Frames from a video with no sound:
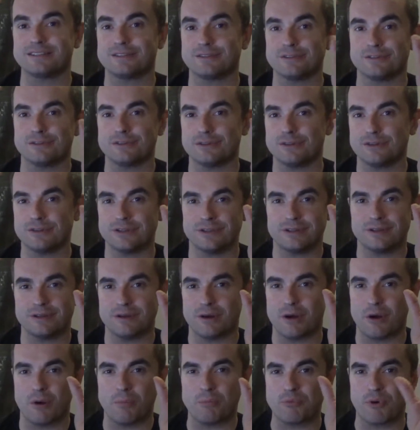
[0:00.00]
a
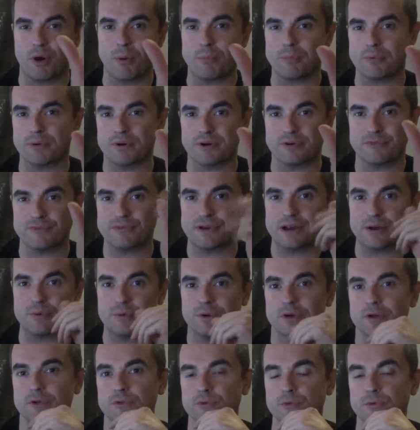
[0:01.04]
proper
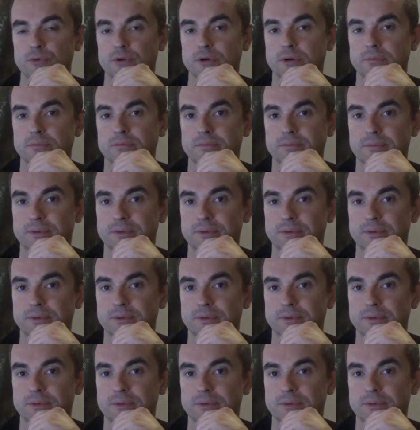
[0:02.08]
farewell tour.